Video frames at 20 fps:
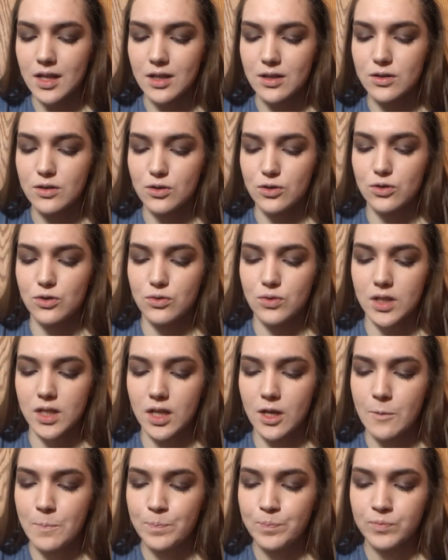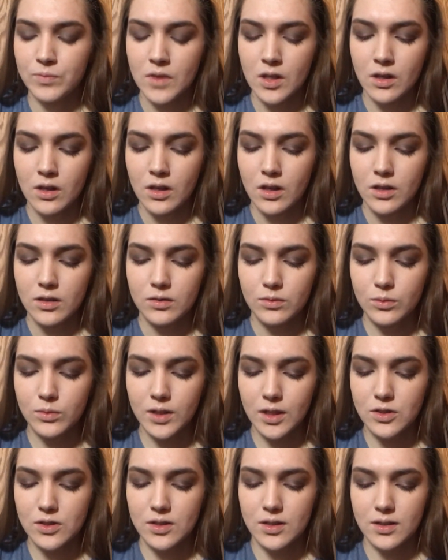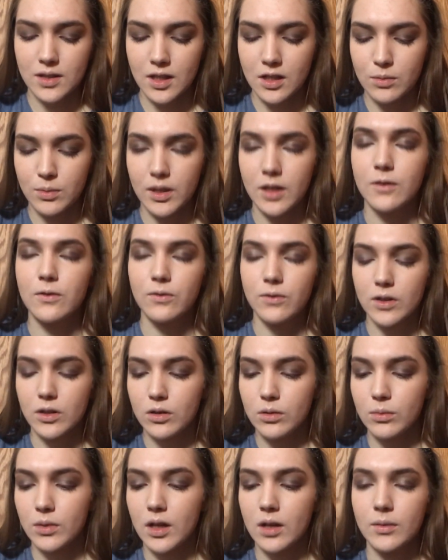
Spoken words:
industry, not just theater, but like film.